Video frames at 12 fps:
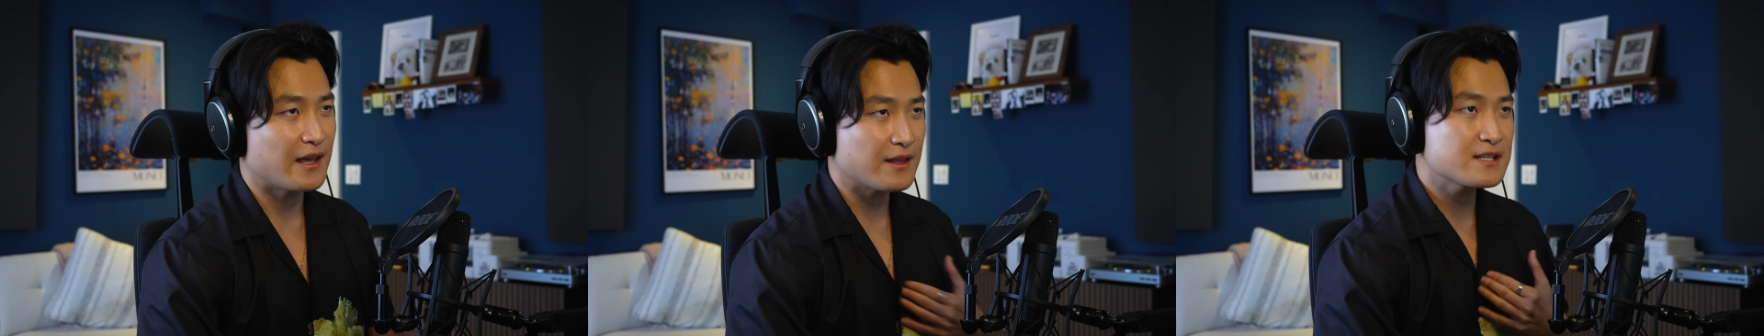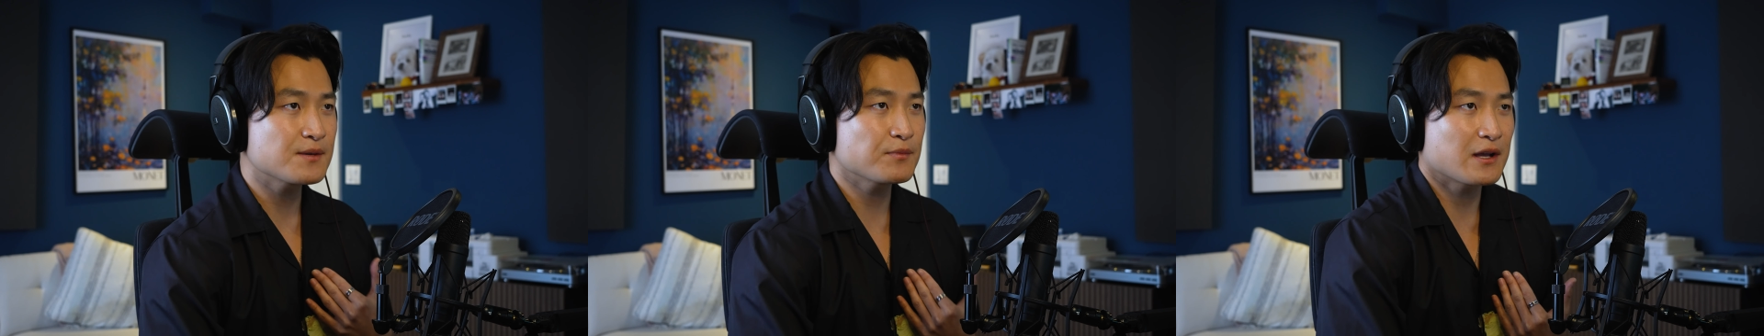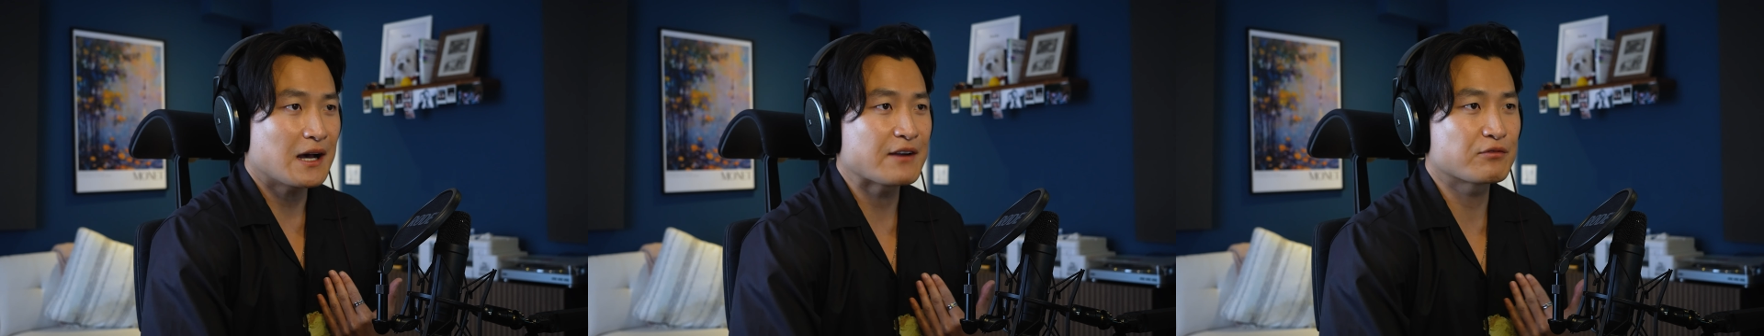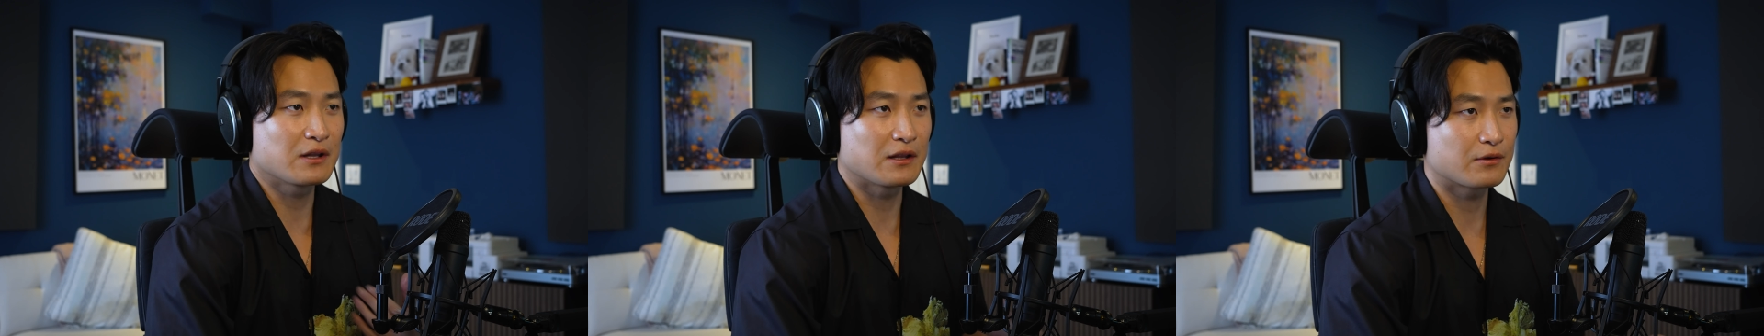And that's something
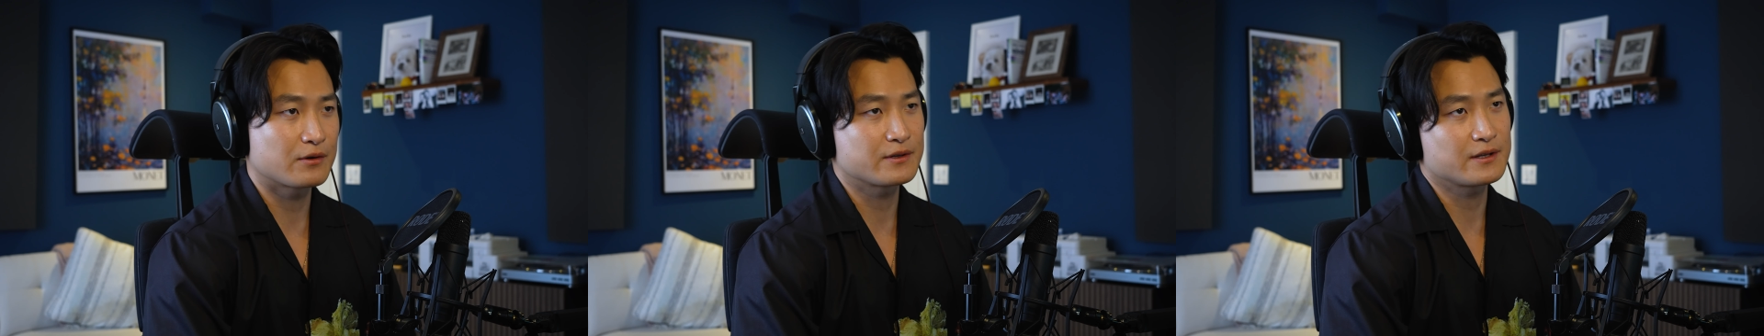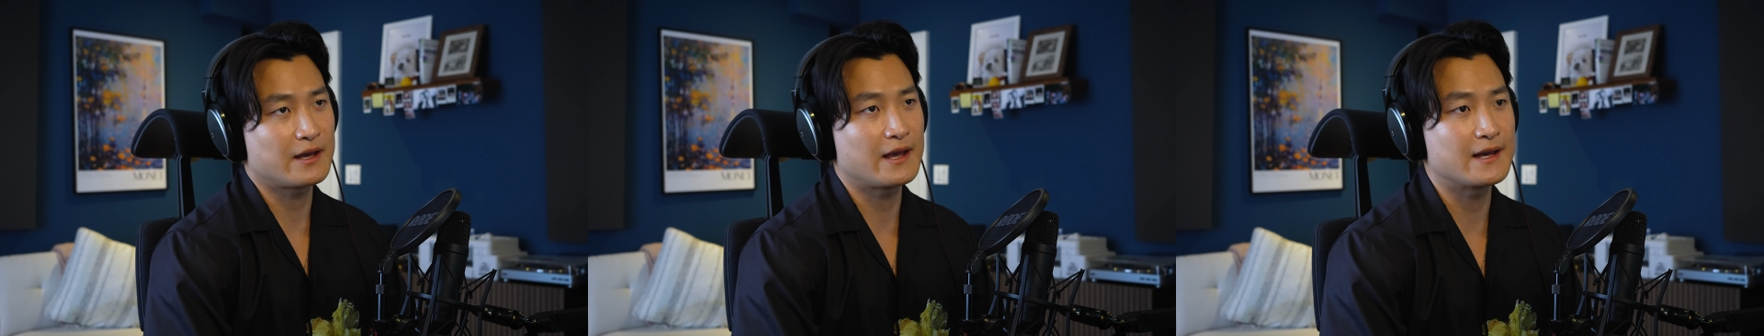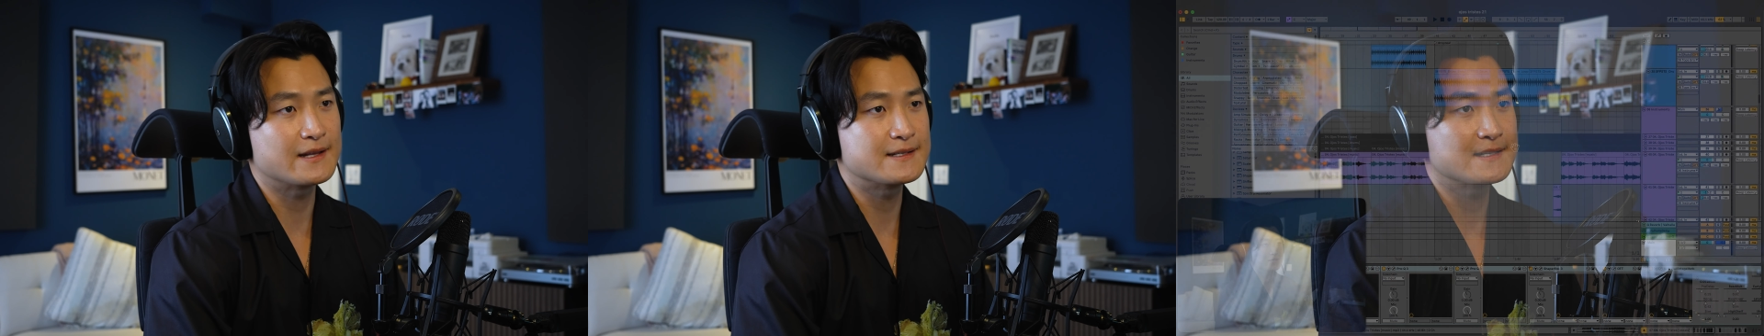I've really learned. And